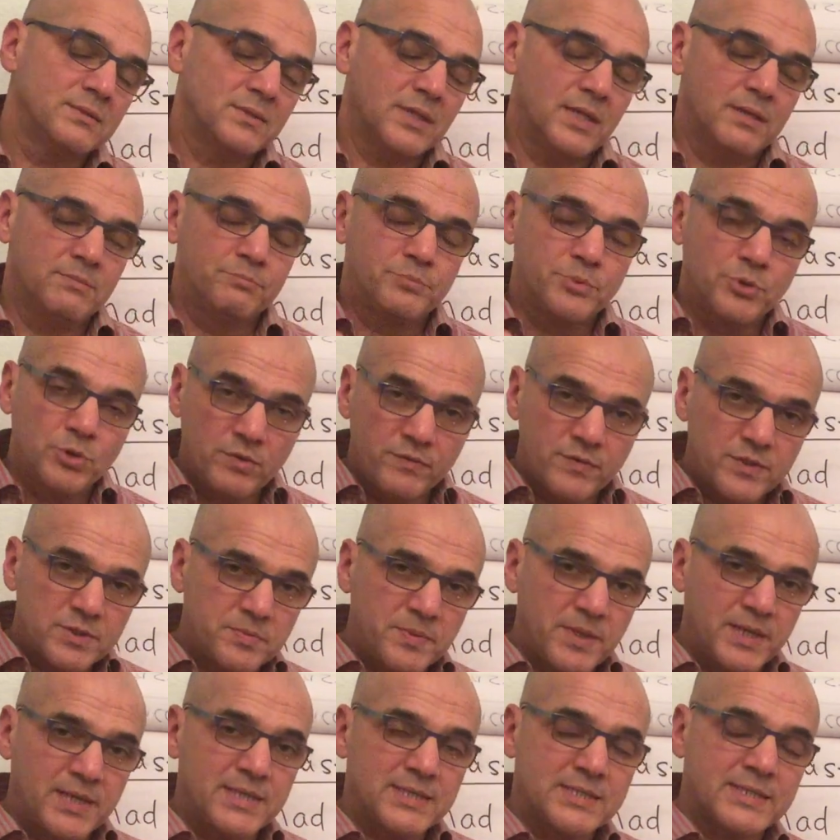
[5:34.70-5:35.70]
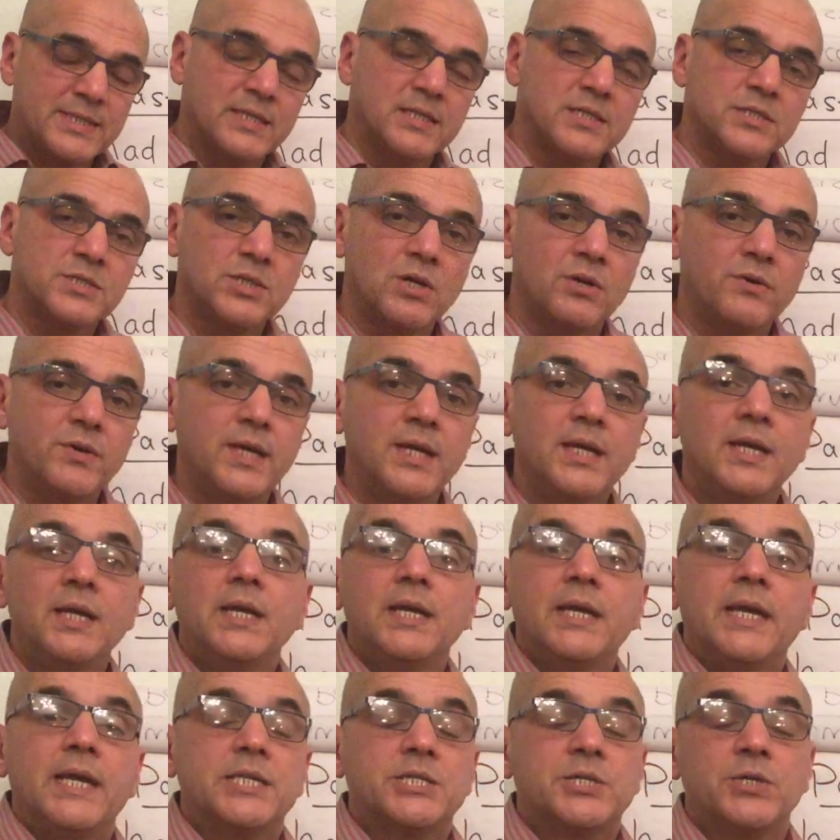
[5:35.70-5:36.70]
improve your speaking skills. Sorry,
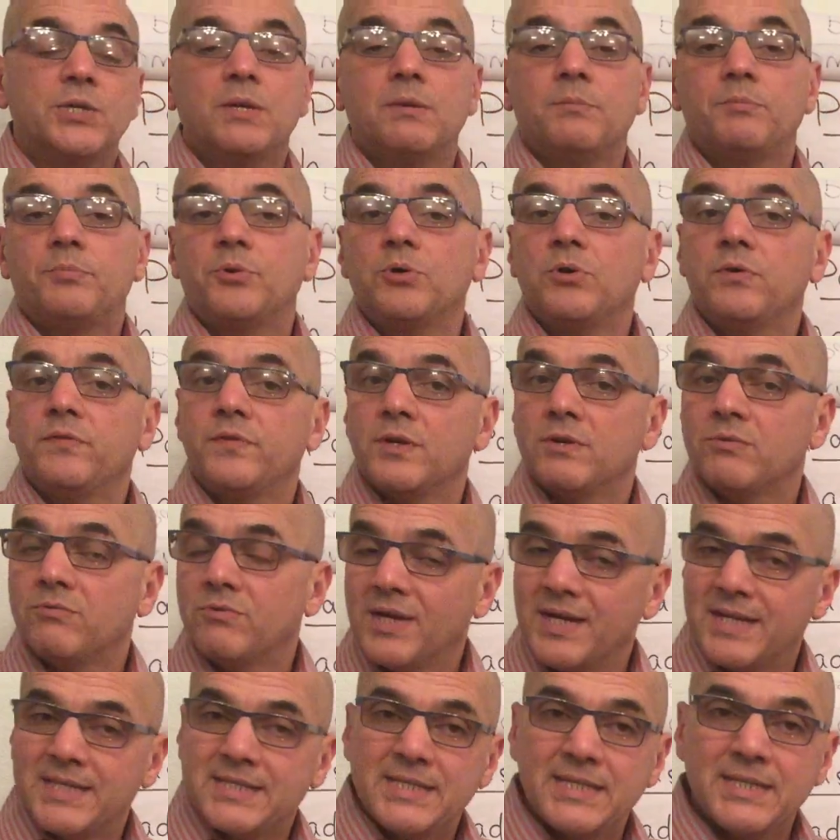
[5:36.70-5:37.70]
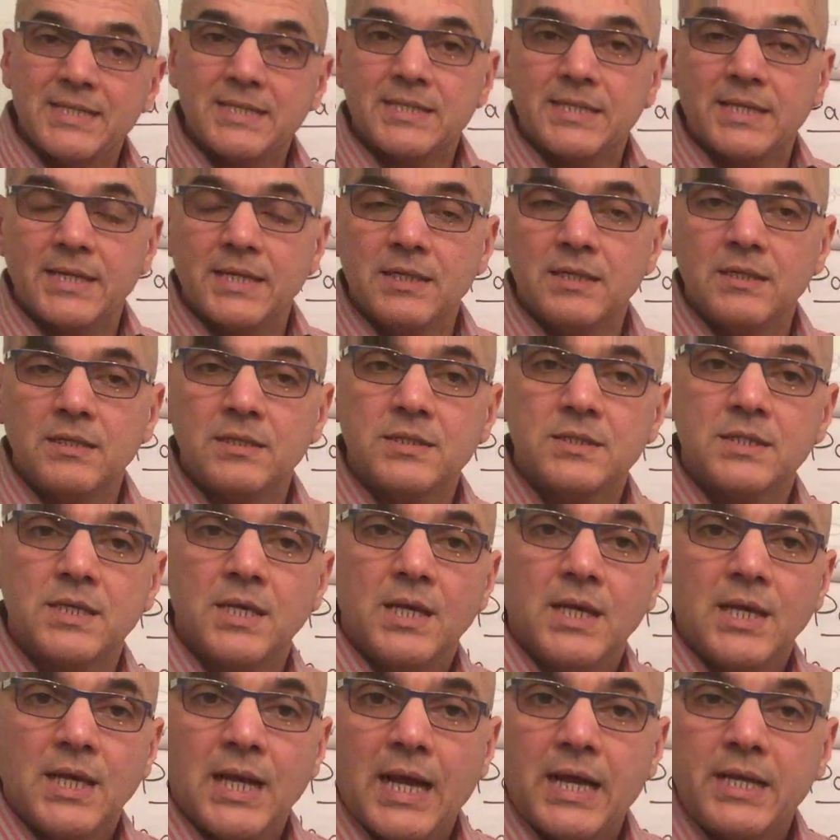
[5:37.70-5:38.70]
it's going to improve your writing skills,
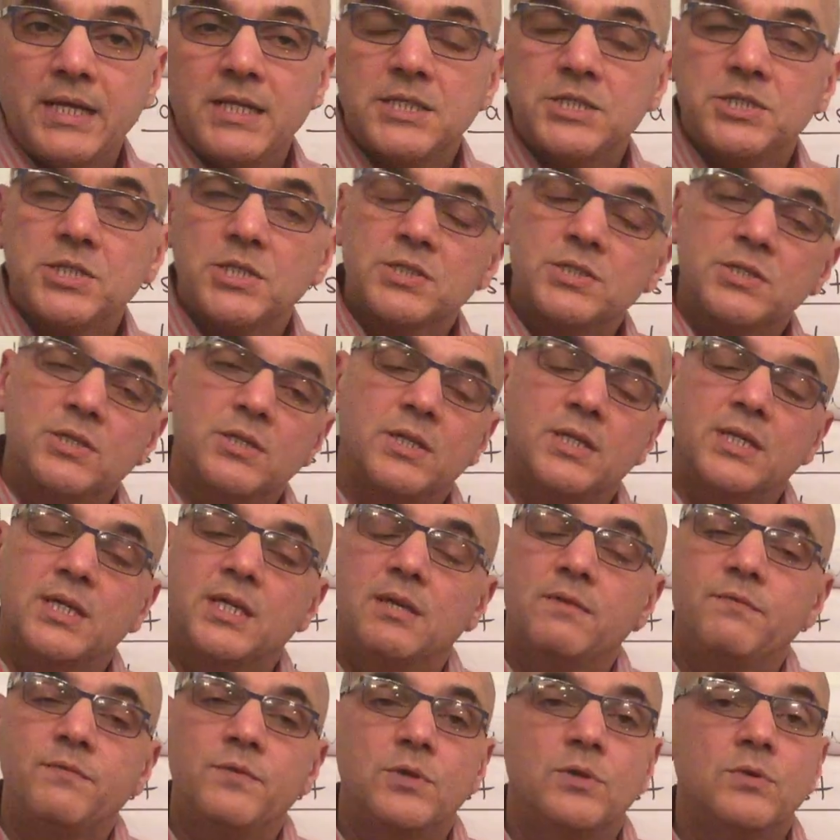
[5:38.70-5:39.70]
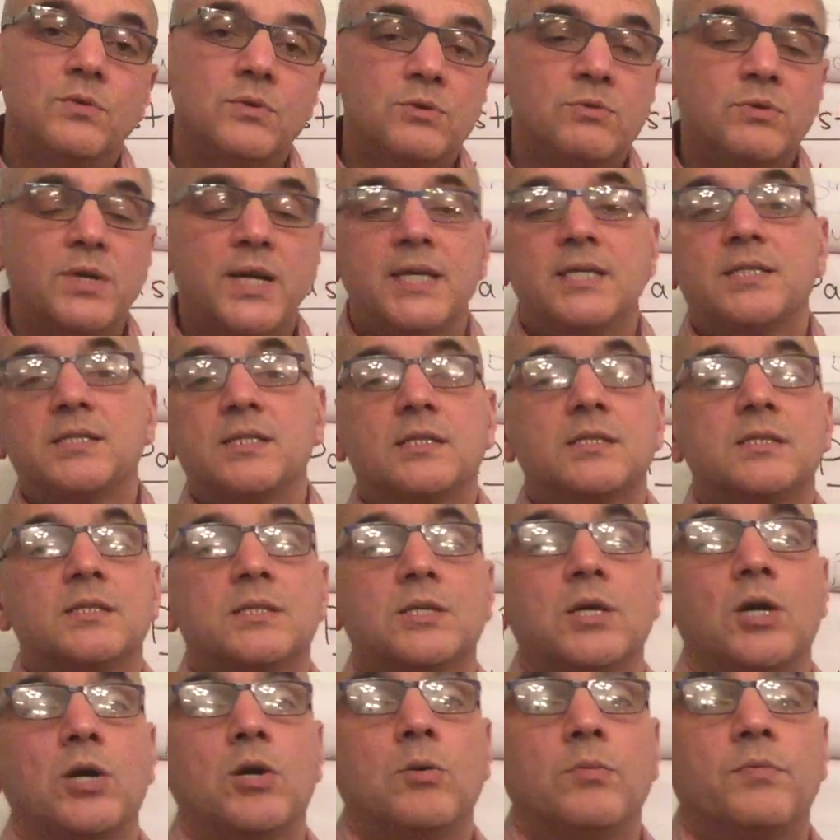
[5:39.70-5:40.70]
and it's just going to give you greater
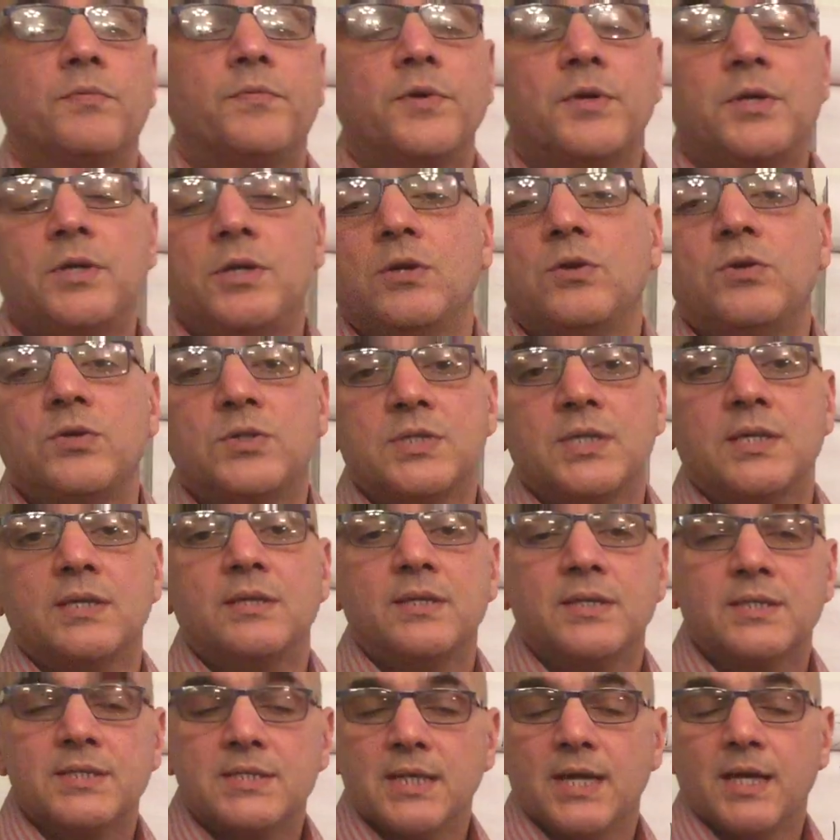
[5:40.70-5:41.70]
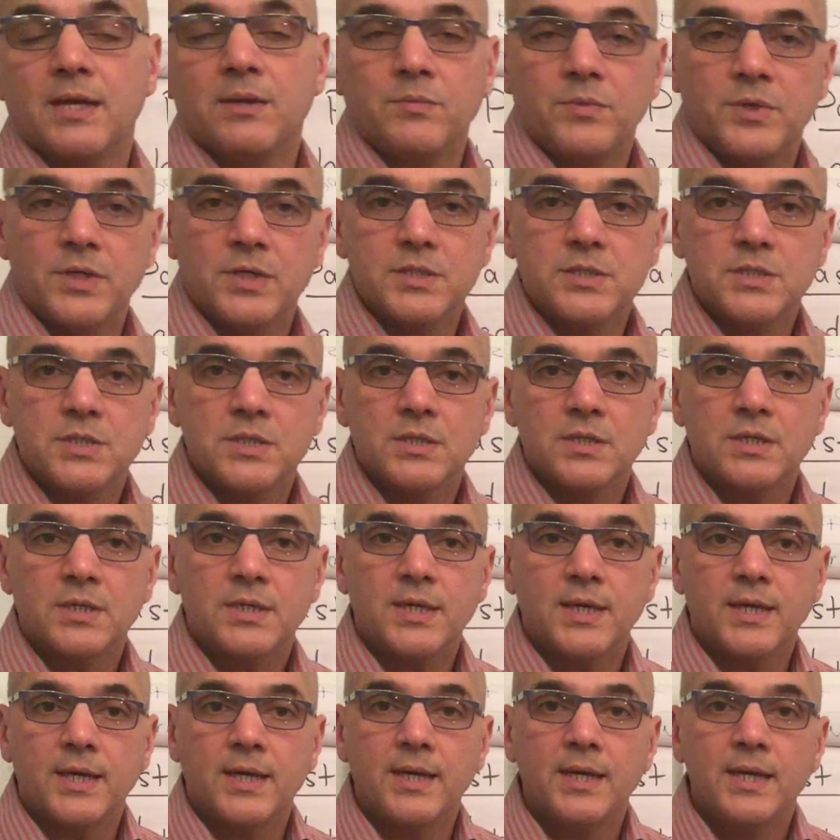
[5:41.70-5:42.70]
scope for using this language.
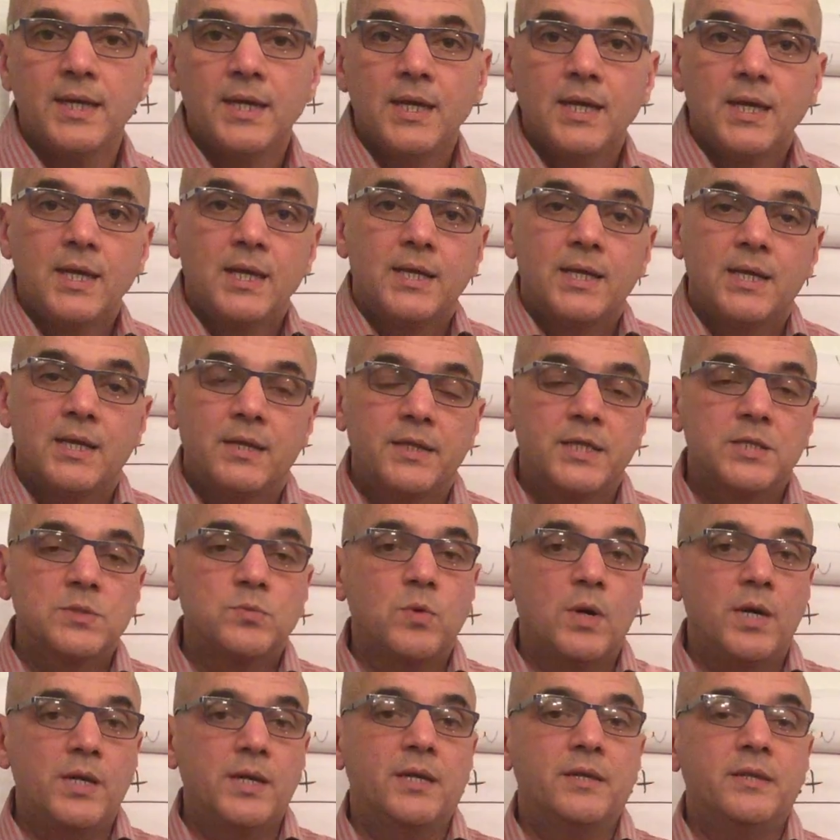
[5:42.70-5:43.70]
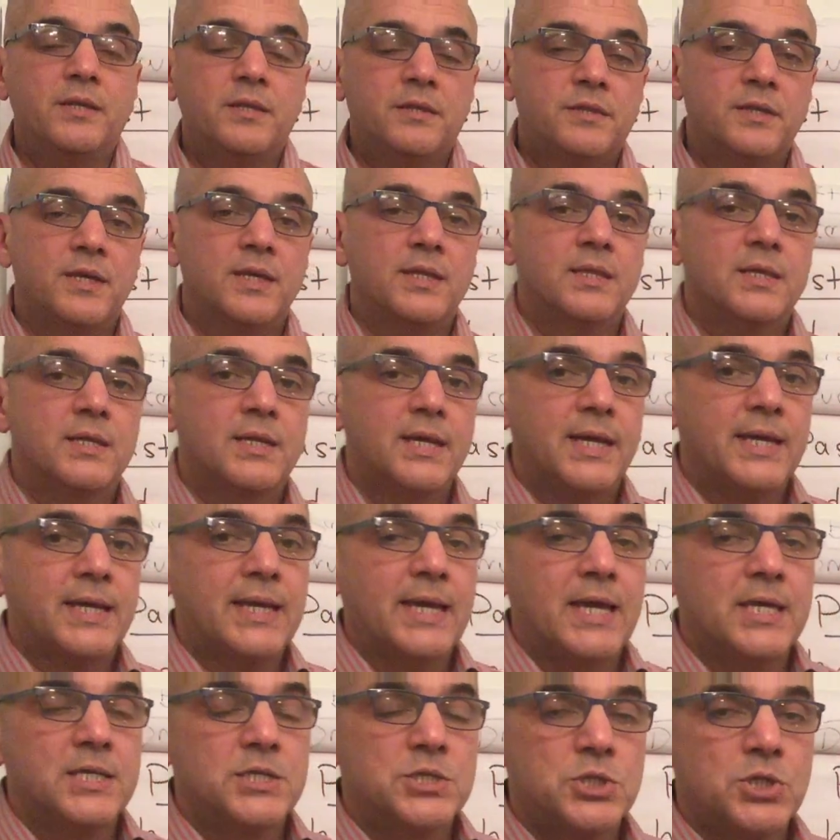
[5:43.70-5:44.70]
Okay. Now, there's one other thing that I
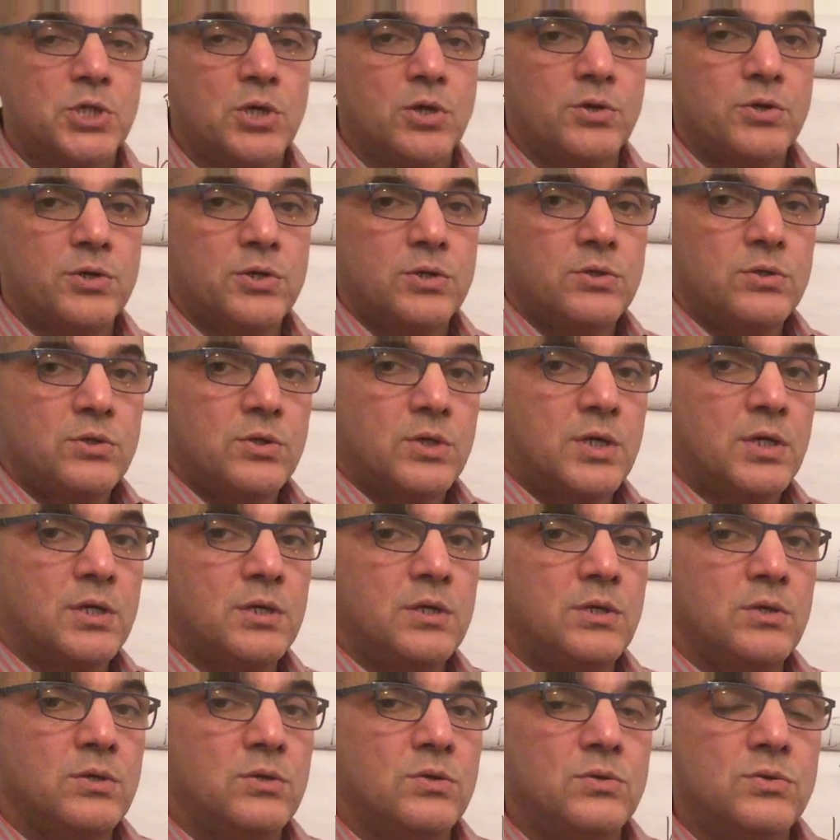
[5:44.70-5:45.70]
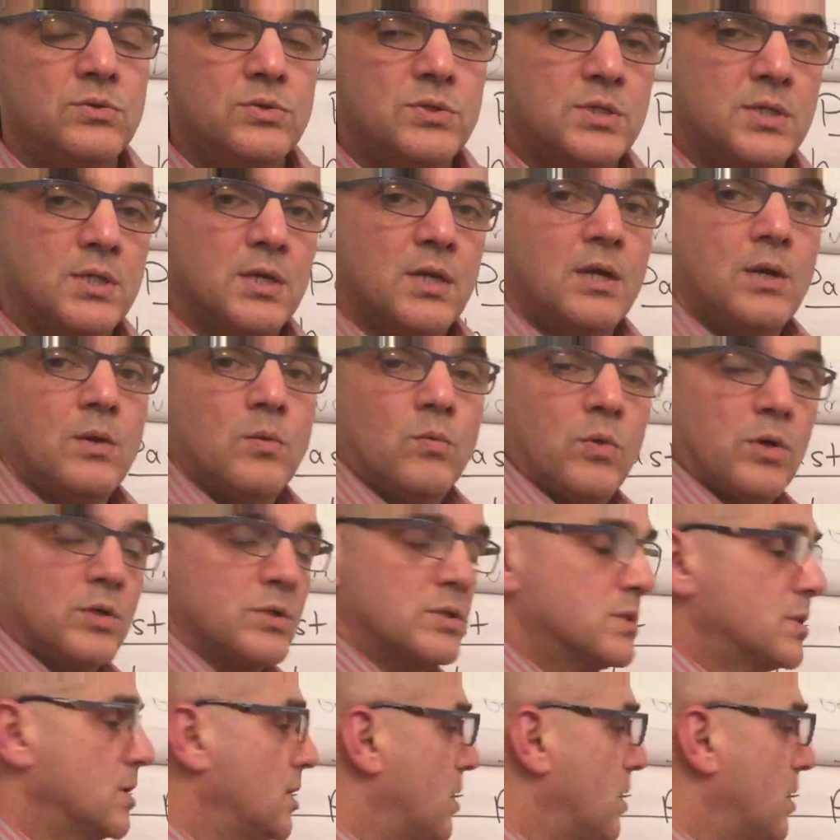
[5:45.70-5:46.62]
can show you. You can use what's